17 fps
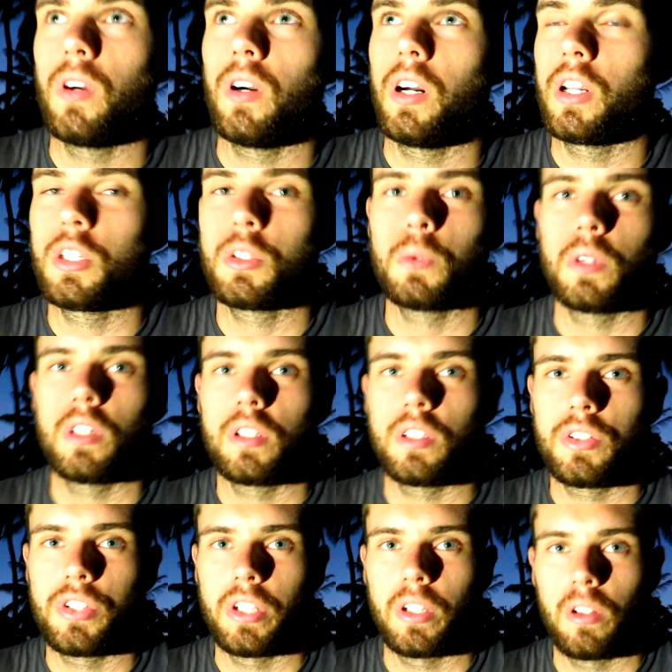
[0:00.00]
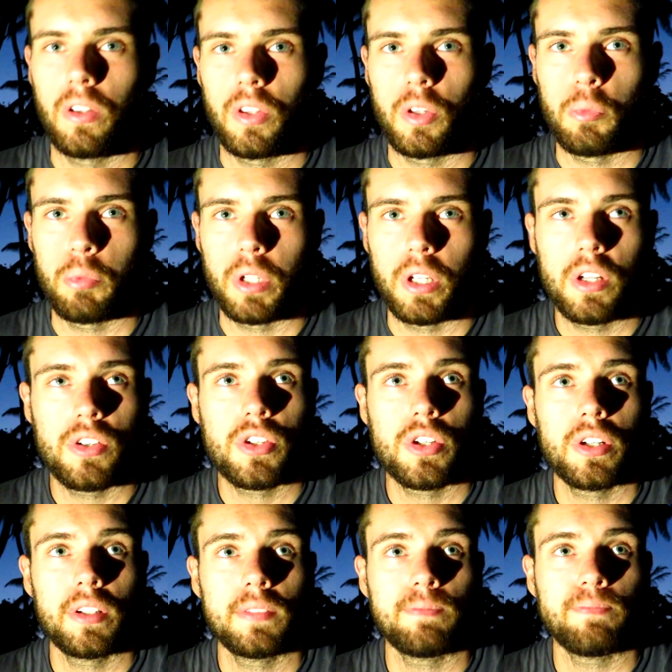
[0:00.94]
I just wanted to chill on the beach.
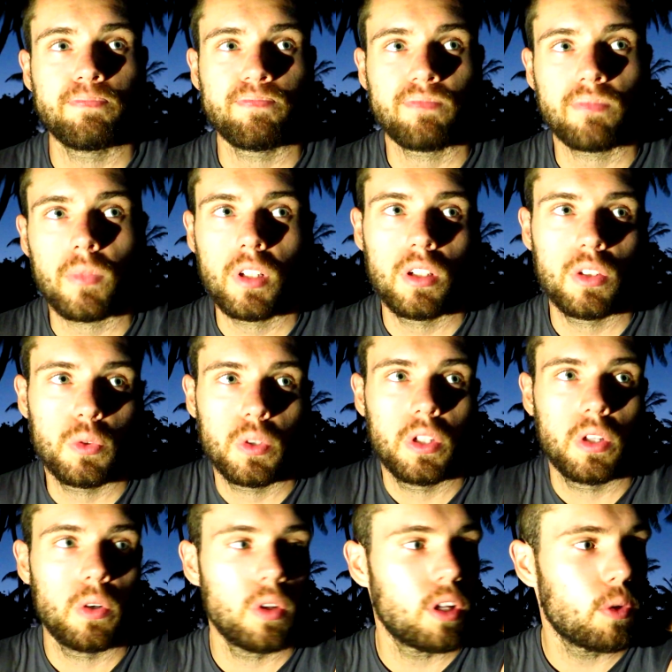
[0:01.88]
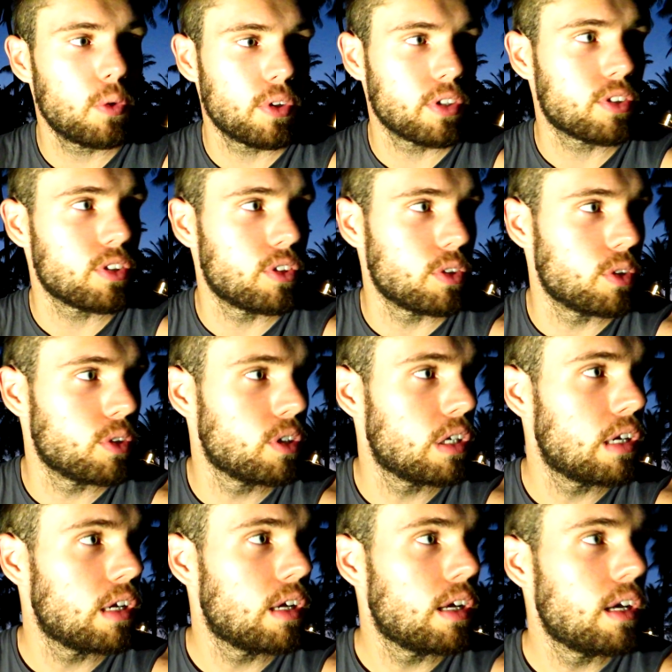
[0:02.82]
That's really all I wanted to do.
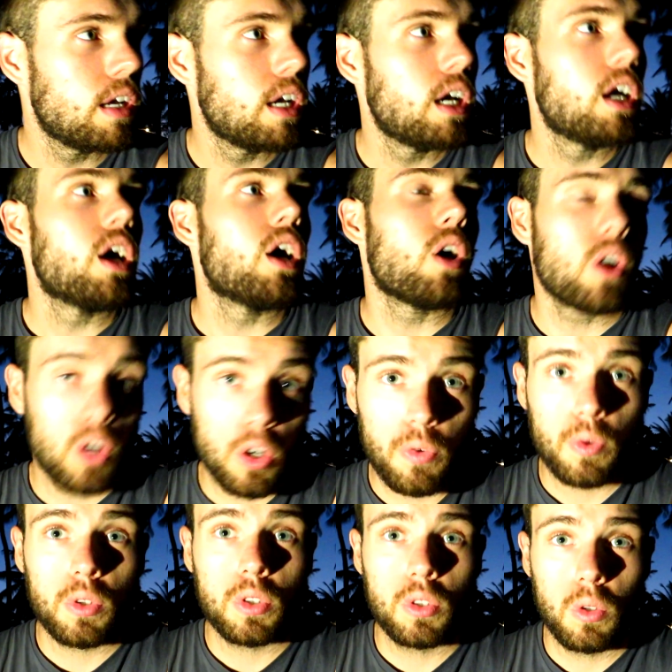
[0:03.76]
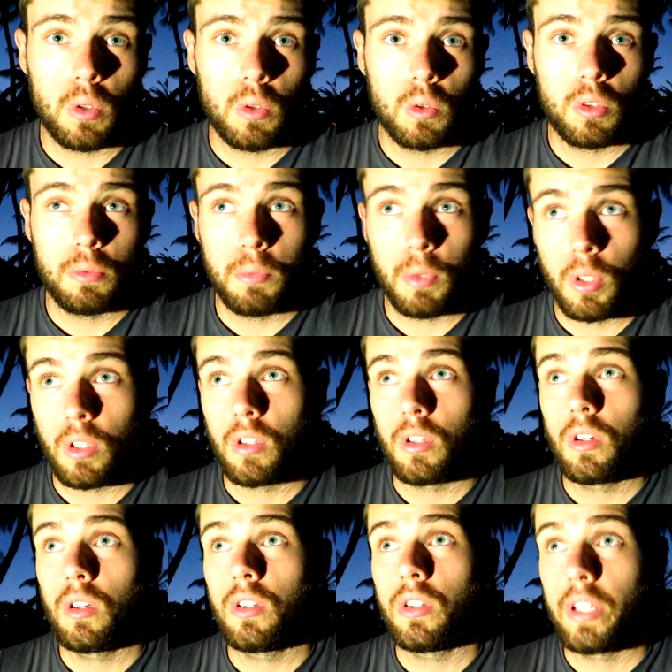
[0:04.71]
I'll go for a snorkel
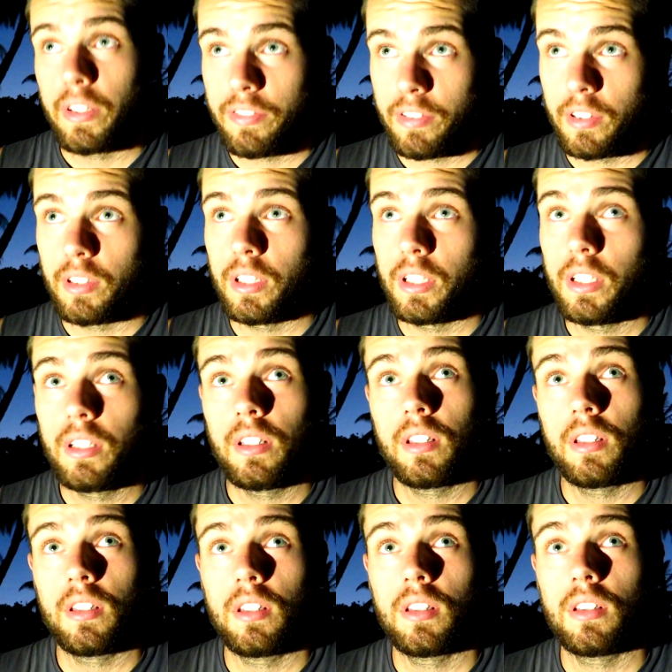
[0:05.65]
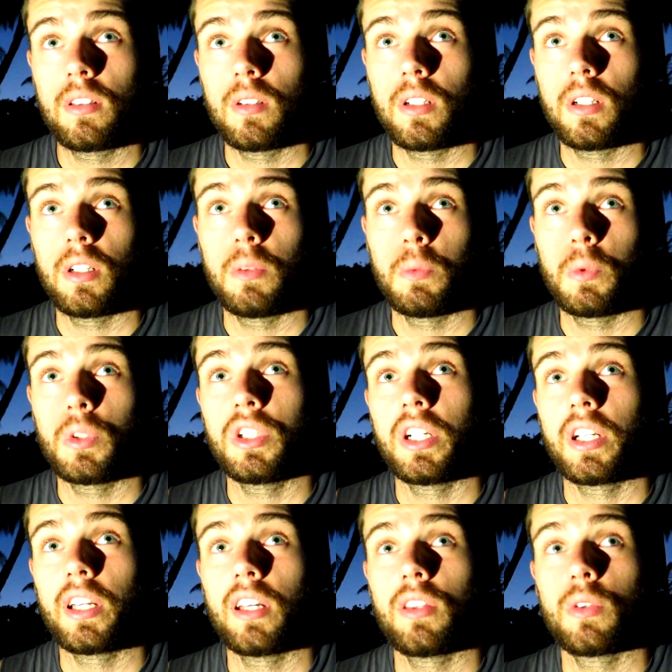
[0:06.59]
tomorrow, definitely. We'll
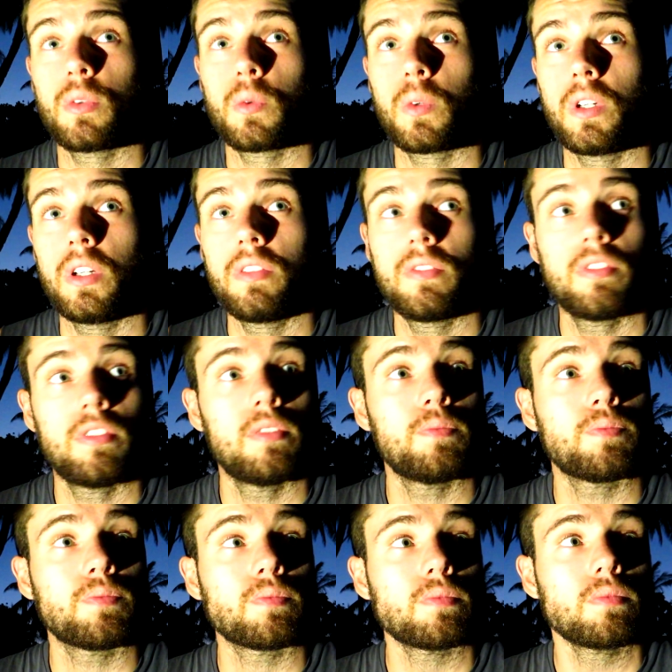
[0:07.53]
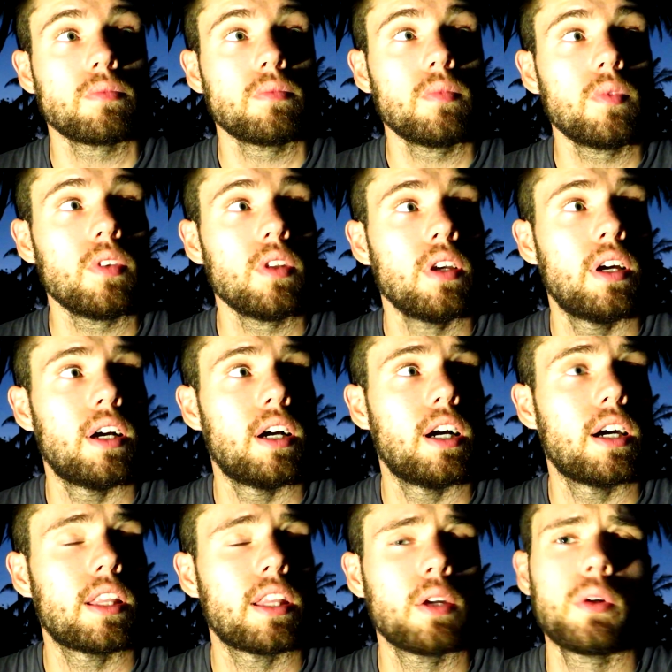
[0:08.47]
check out the reef.
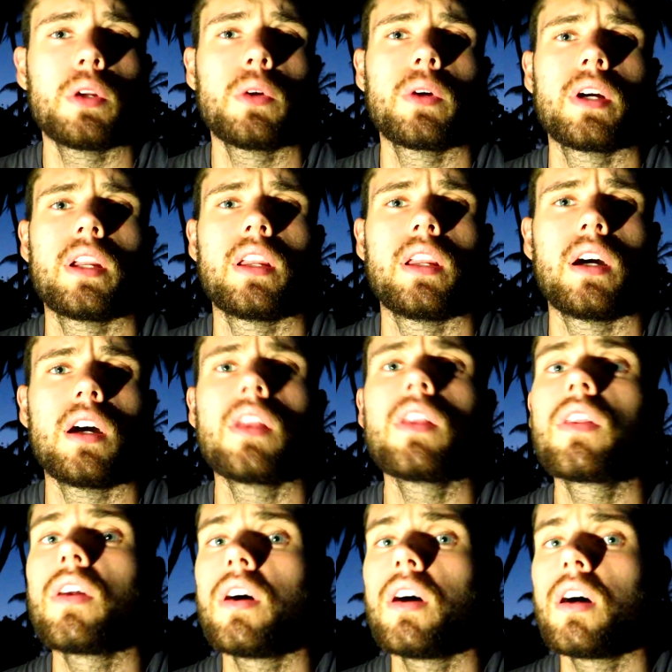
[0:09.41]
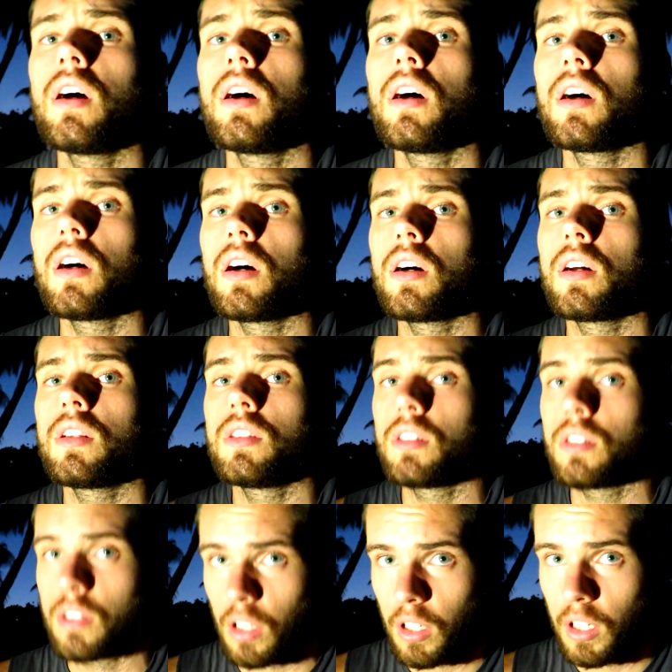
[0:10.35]
I think we're doing another
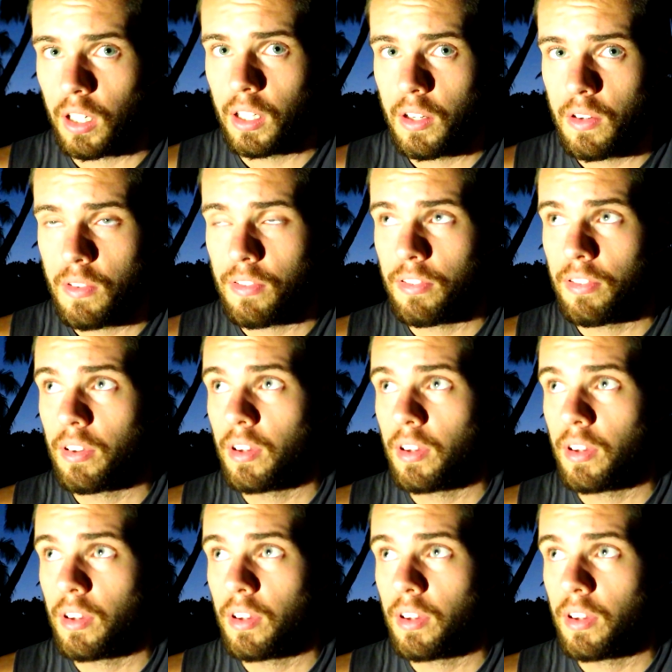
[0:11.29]
dive,